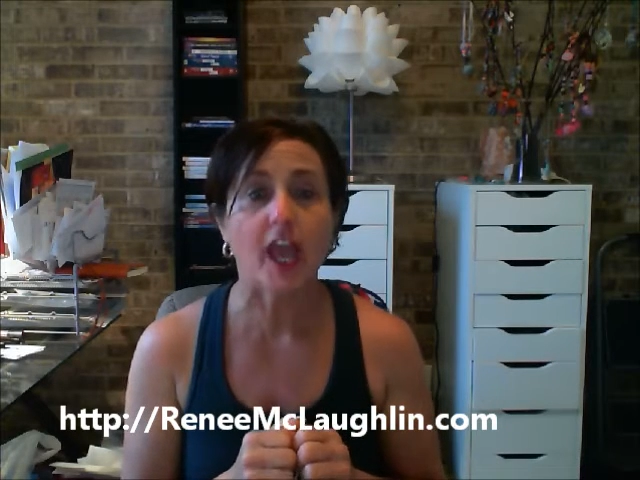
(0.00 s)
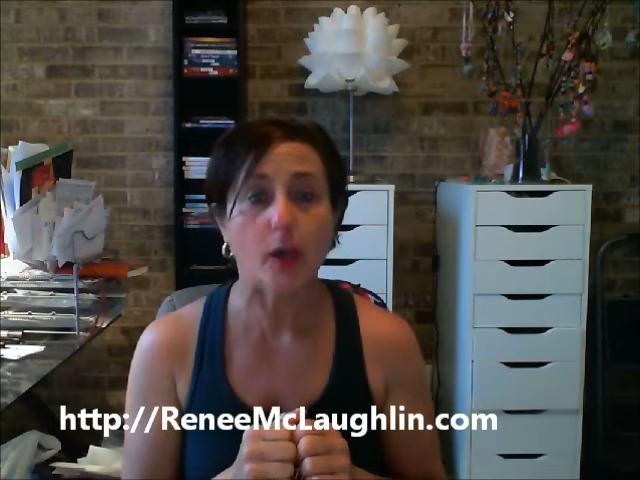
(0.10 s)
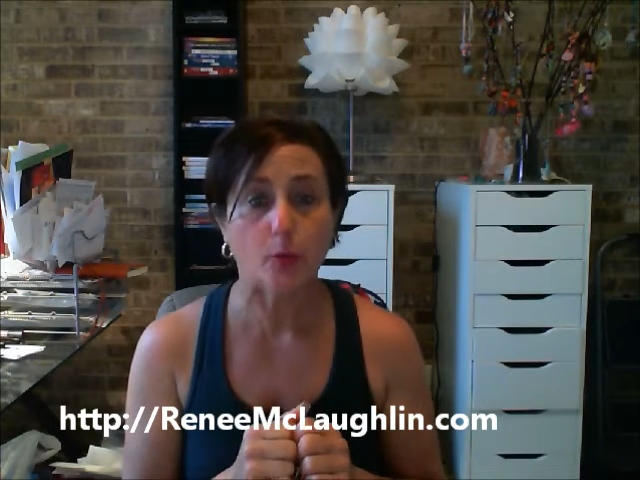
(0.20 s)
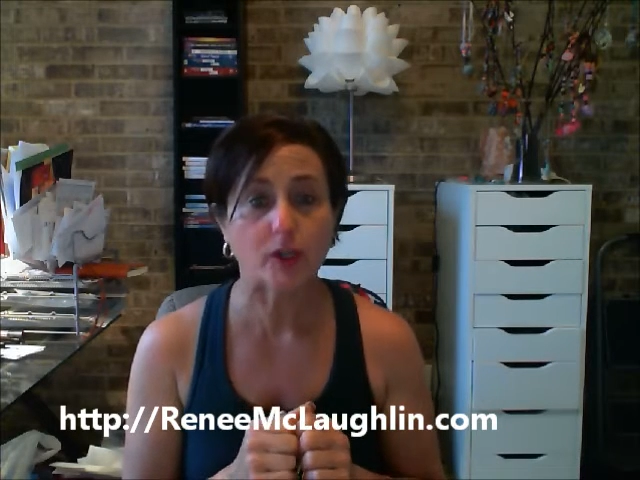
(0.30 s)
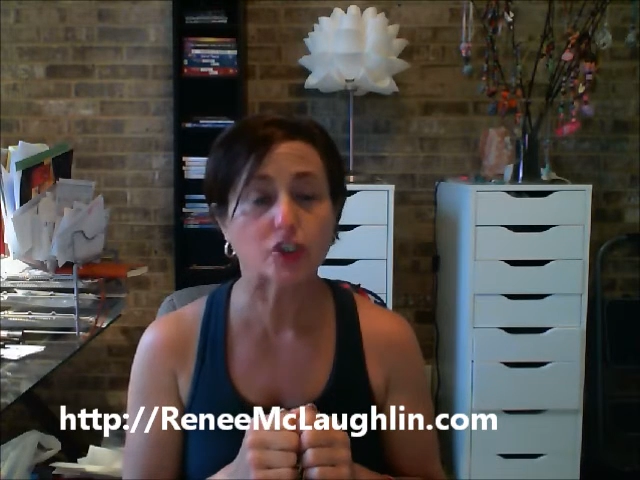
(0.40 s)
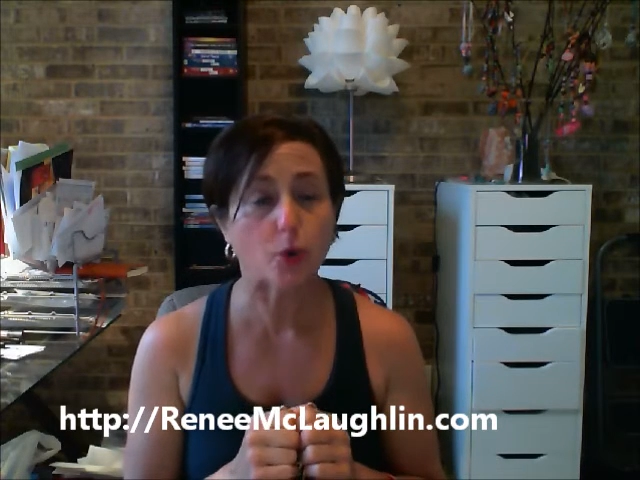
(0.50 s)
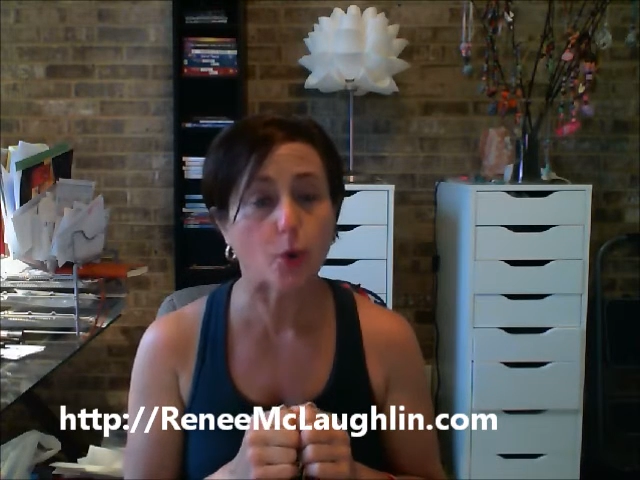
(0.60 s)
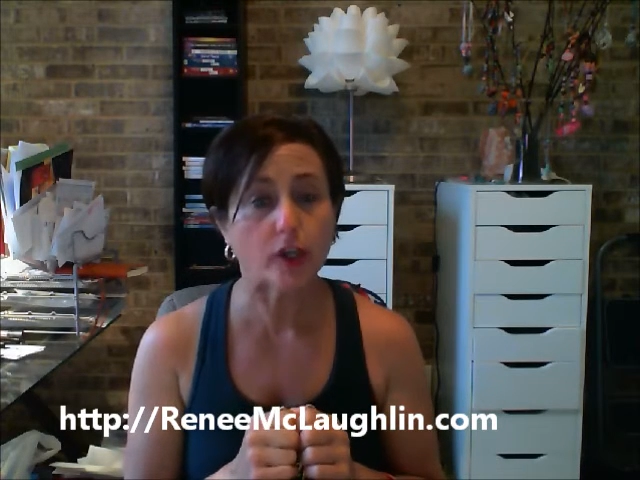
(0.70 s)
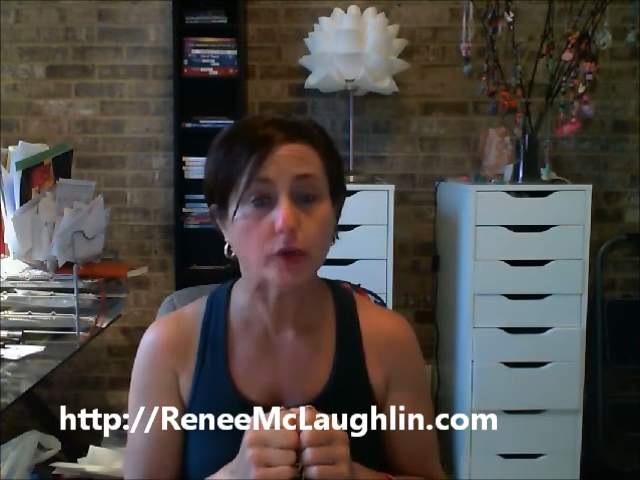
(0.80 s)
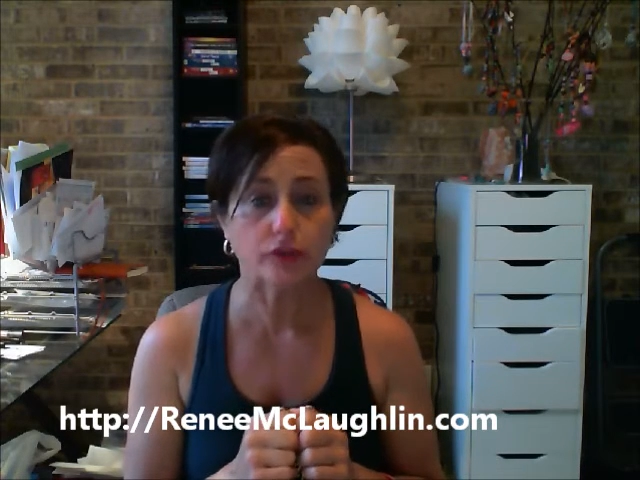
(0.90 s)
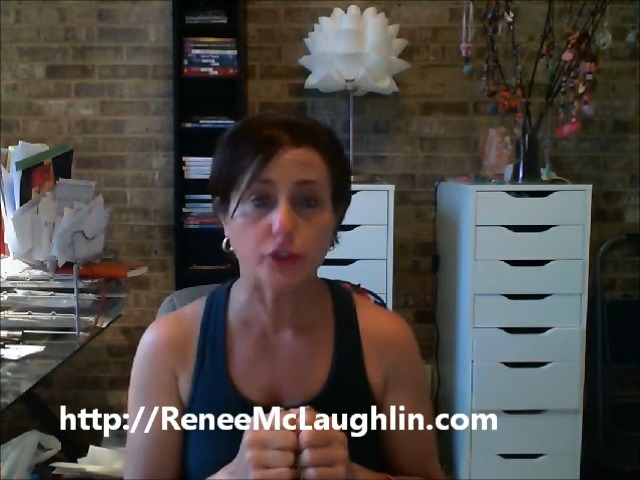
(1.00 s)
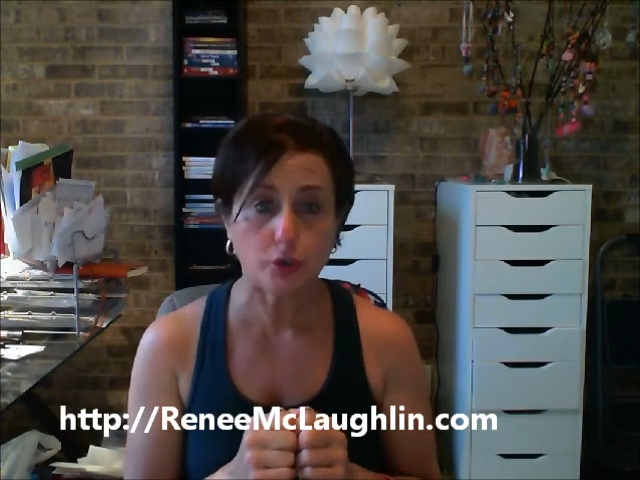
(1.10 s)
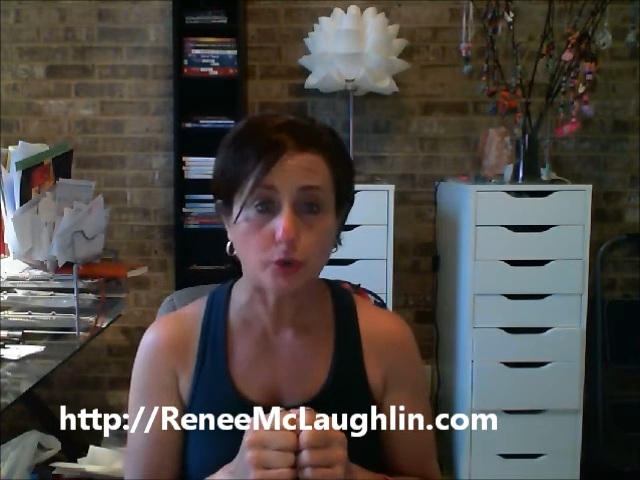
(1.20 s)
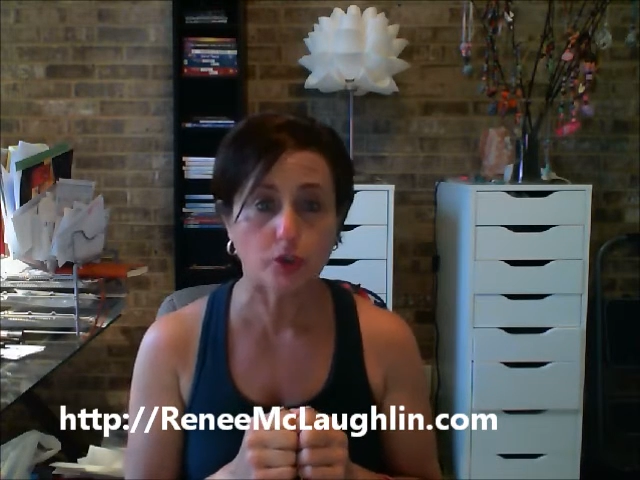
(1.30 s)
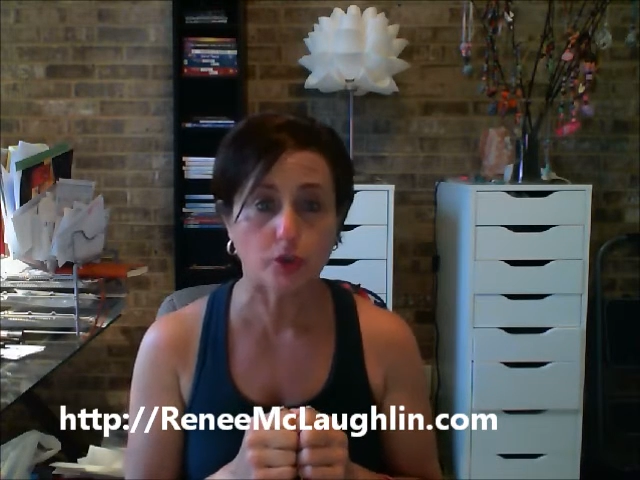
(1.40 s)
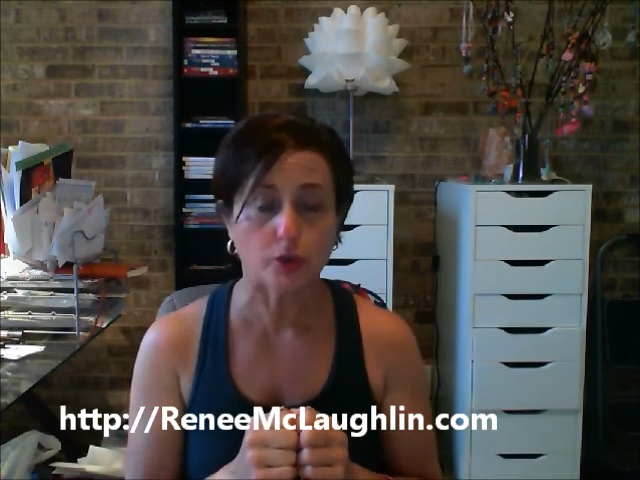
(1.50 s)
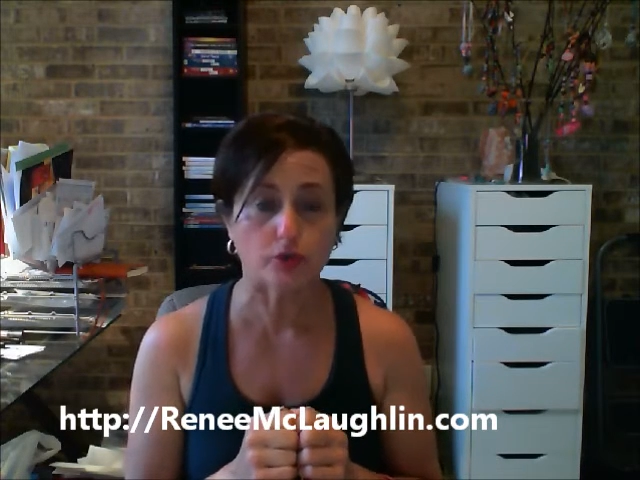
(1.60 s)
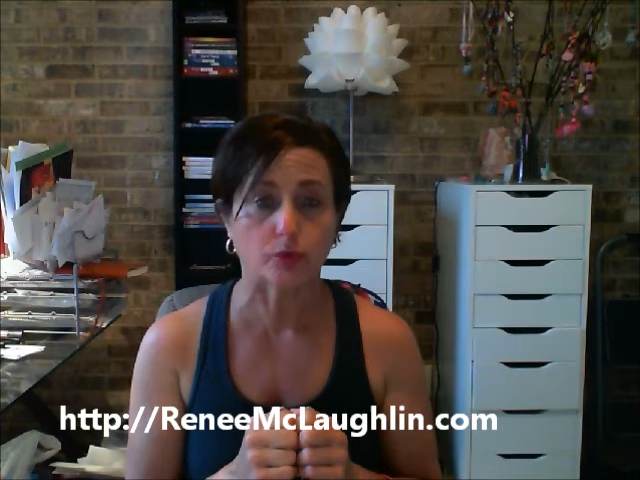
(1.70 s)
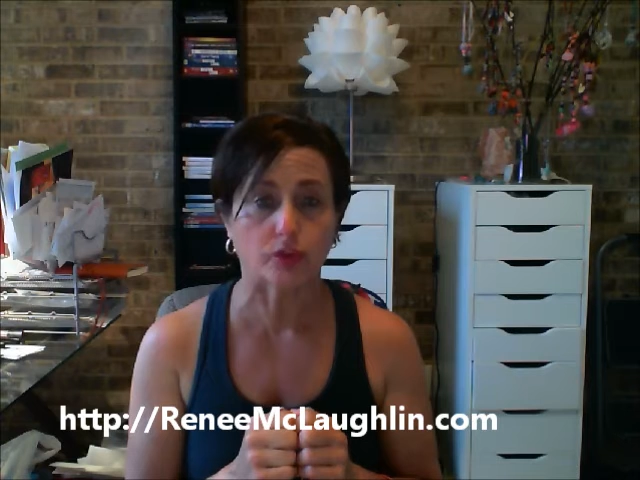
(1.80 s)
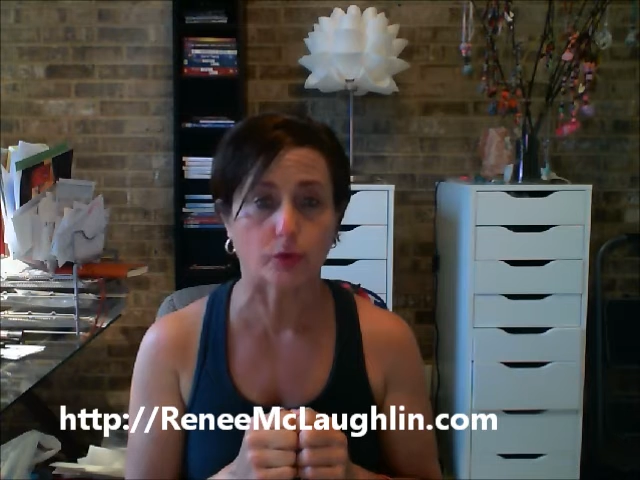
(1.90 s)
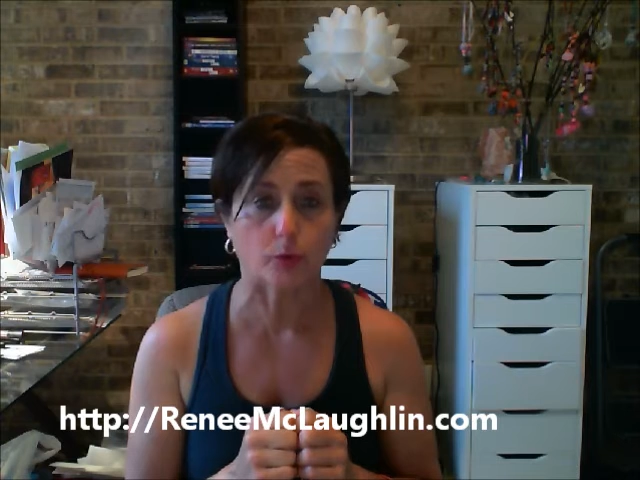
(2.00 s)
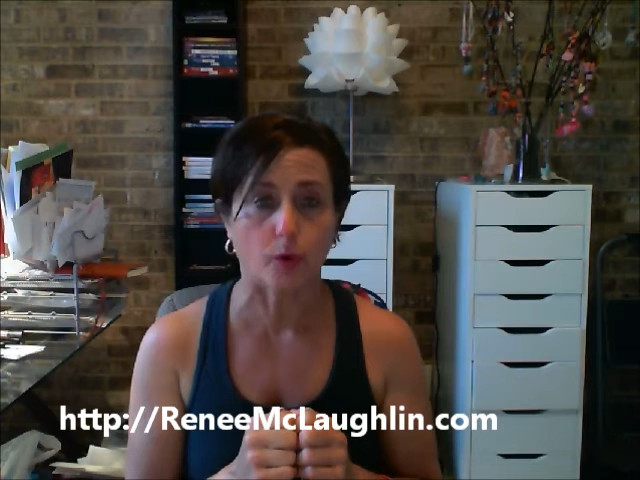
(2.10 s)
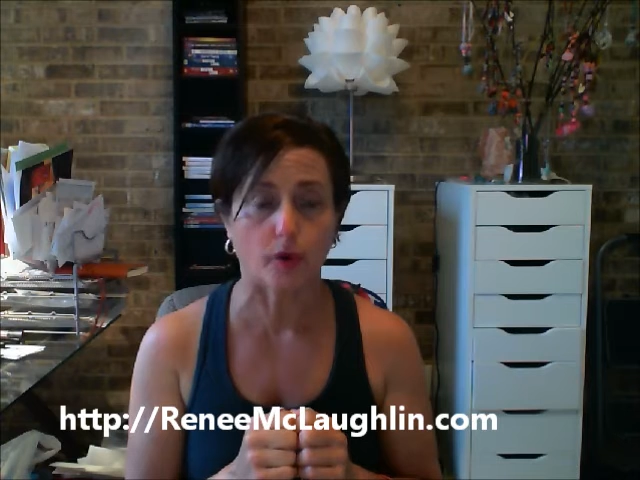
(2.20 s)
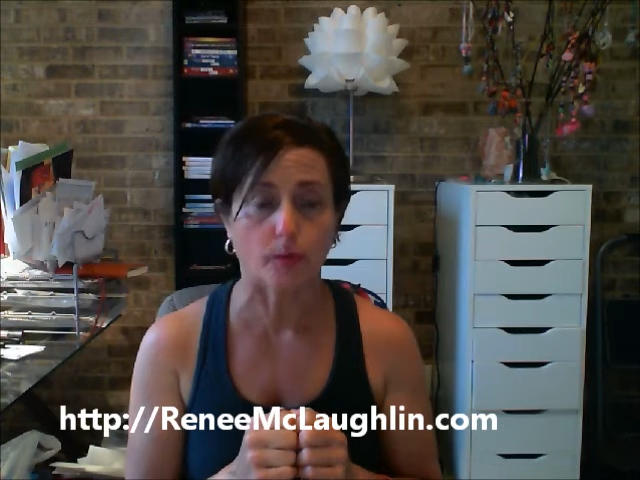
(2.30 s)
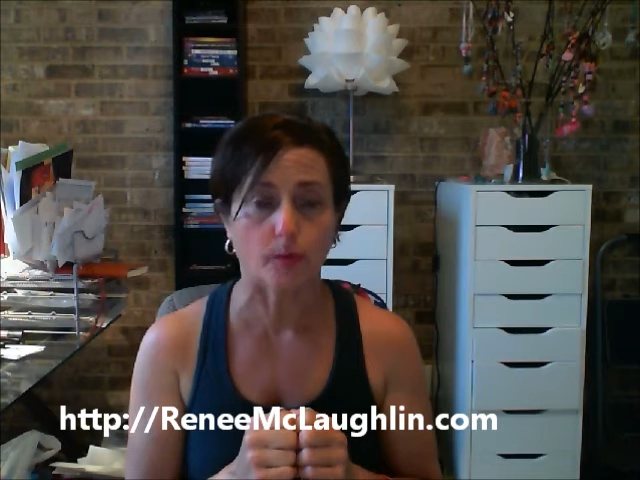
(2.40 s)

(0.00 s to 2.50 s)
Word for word: and which oils you used with your oil